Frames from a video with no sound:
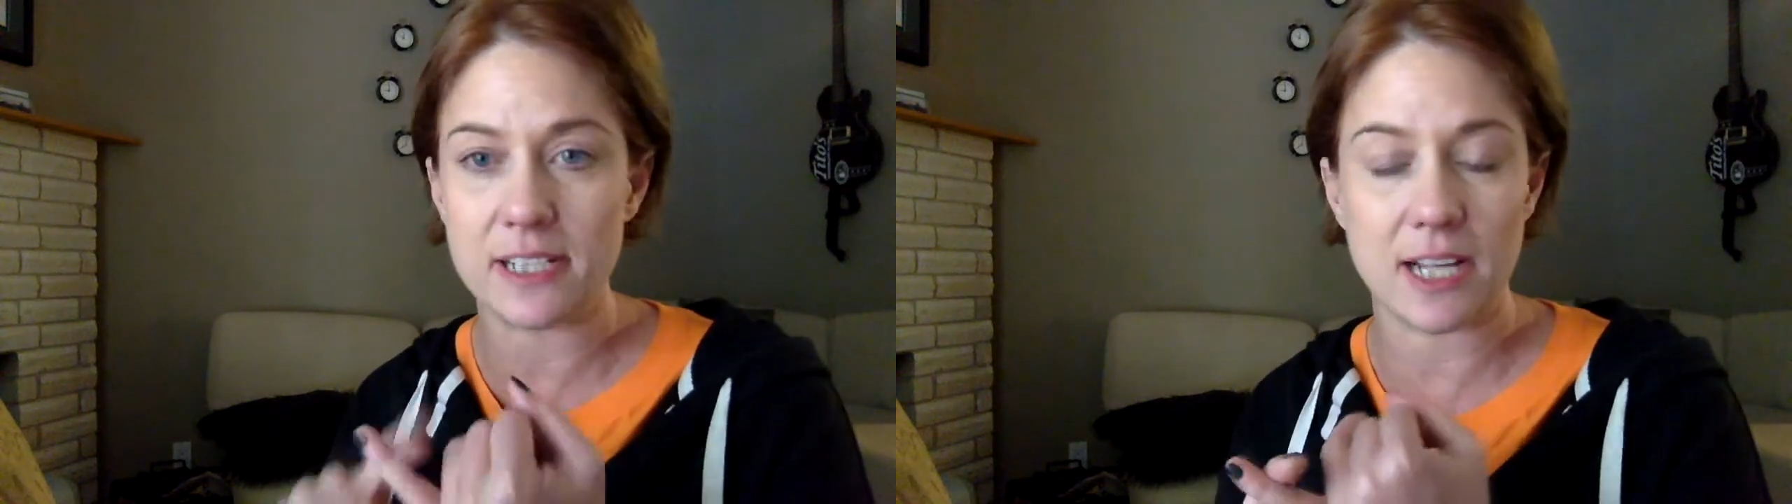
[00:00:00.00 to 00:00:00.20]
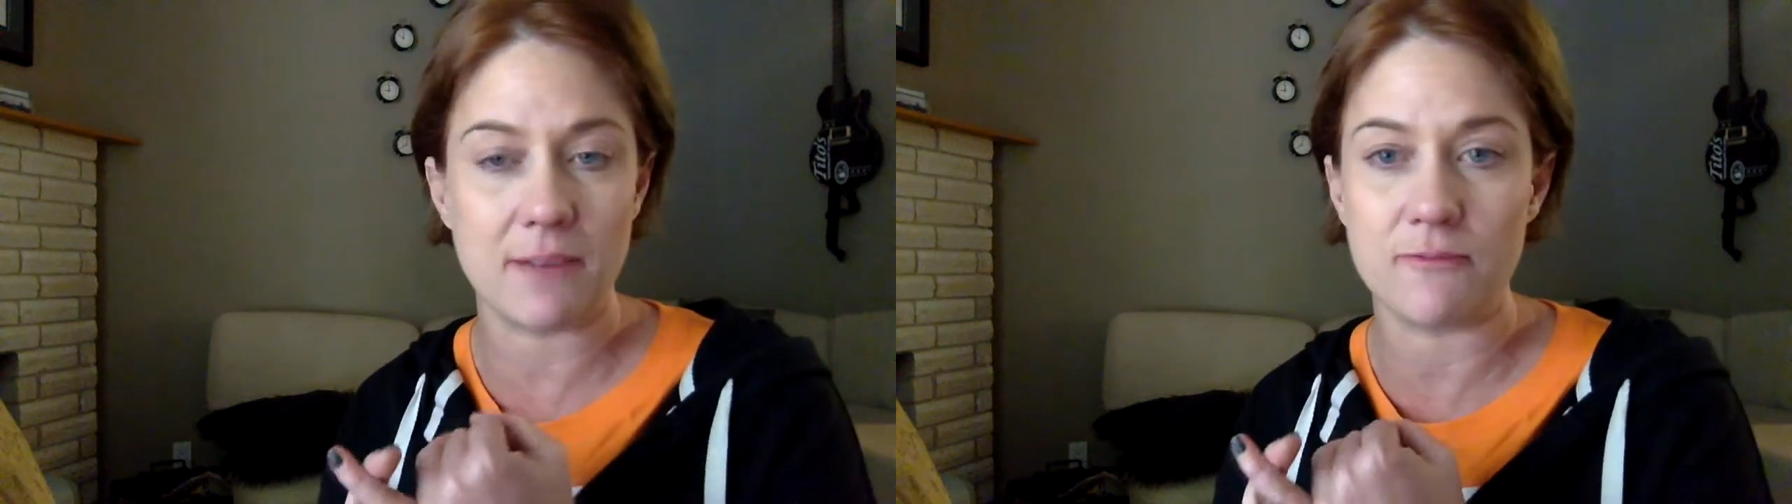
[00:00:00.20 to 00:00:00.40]

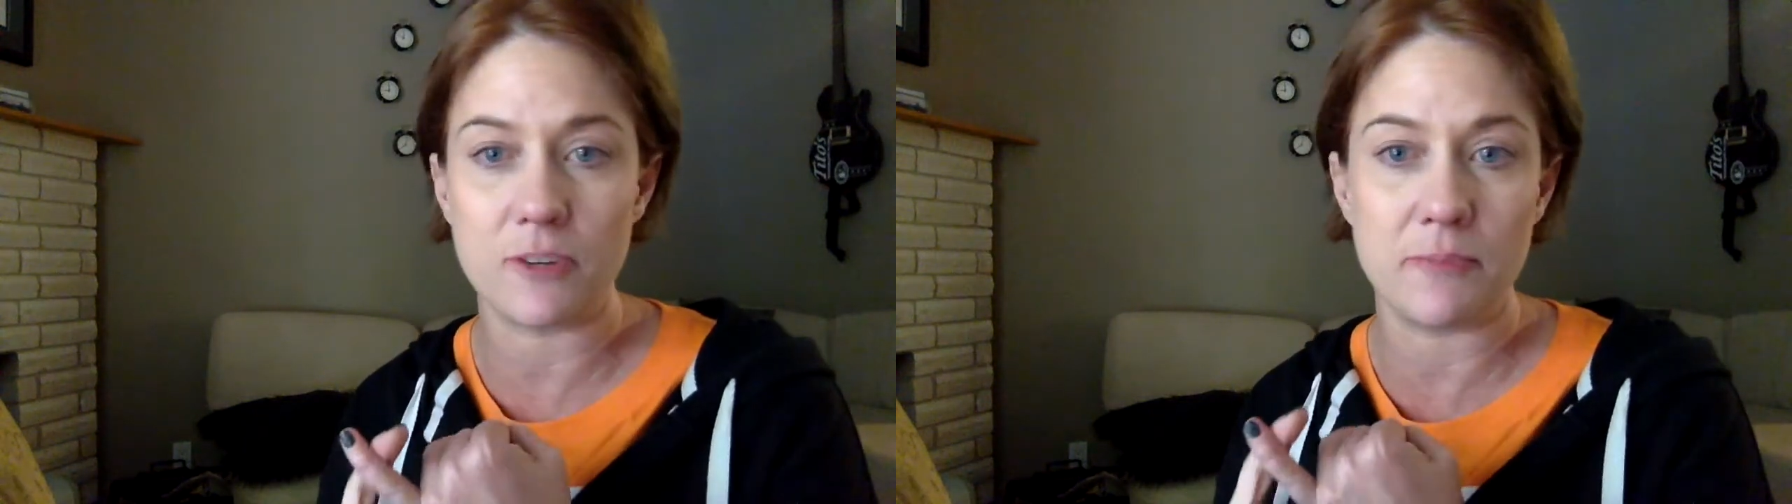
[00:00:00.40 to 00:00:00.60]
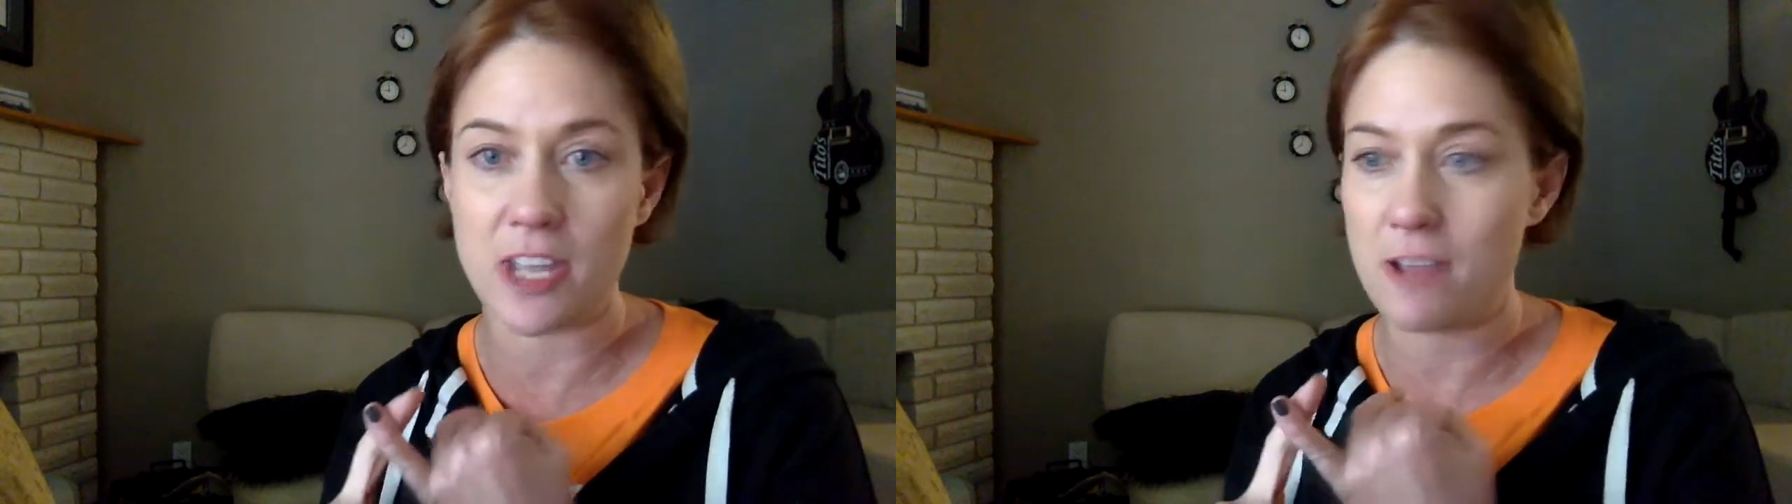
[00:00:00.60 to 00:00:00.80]
come
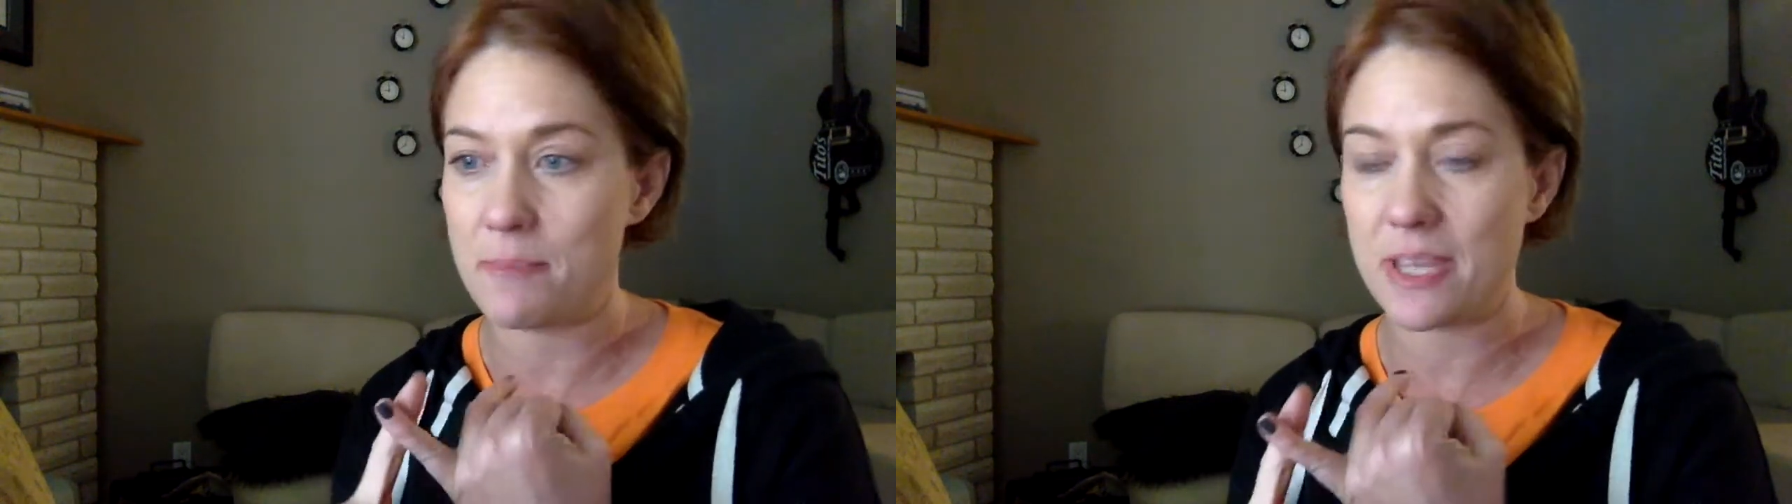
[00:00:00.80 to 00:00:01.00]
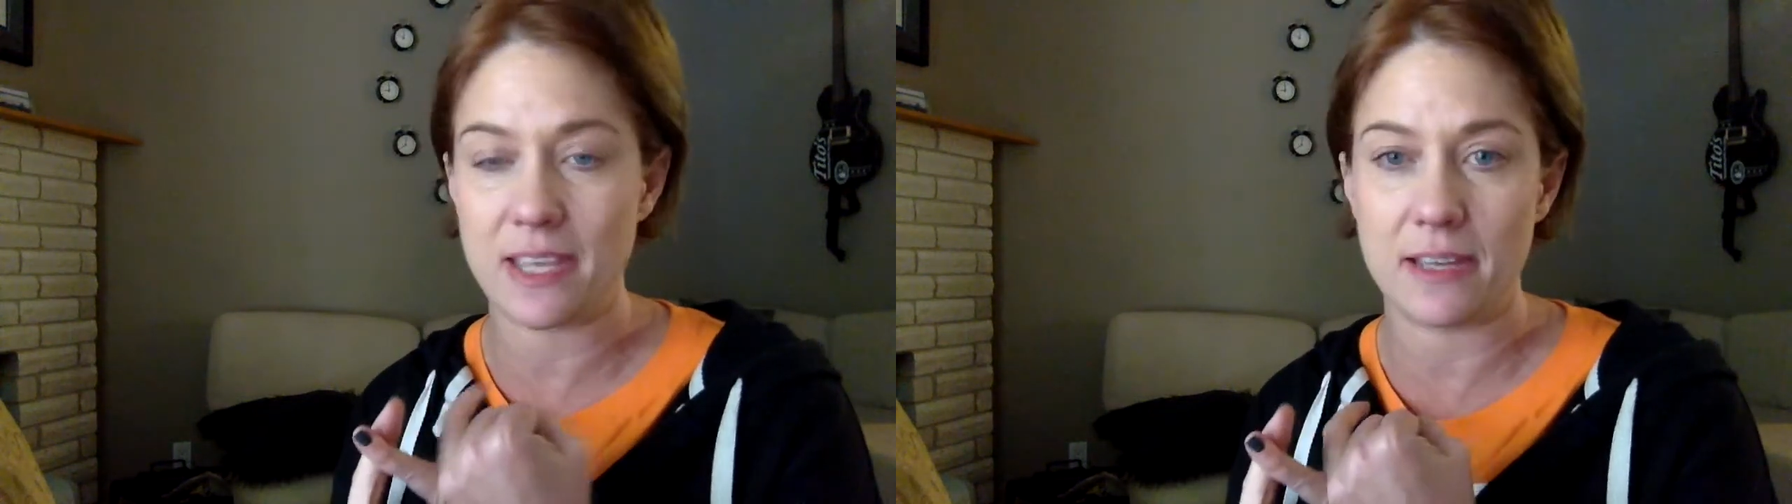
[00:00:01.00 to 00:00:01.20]
from
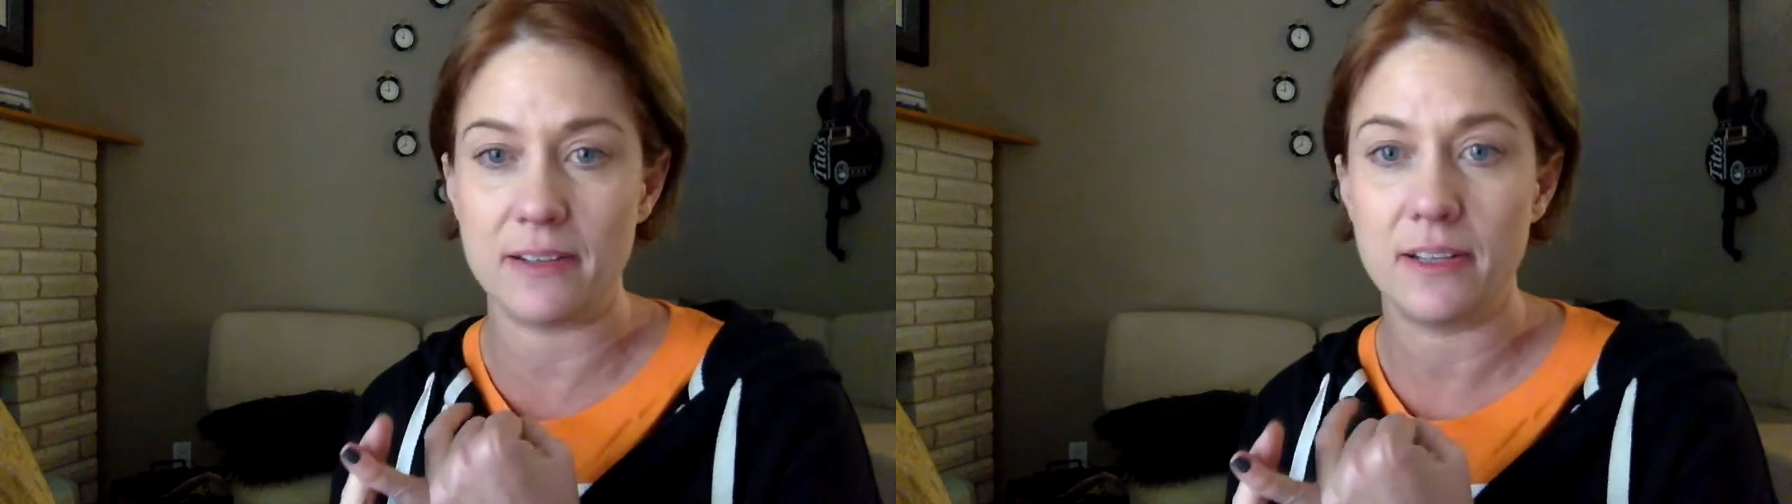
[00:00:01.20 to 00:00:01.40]
VIPKID.